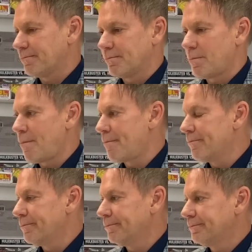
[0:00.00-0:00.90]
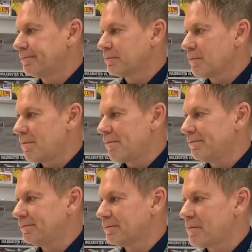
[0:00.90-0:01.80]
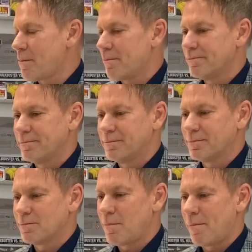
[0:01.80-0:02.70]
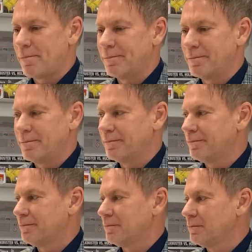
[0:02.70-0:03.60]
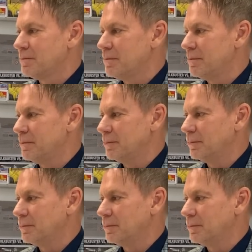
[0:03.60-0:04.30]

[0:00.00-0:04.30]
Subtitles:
No words are spoken by the person on screen.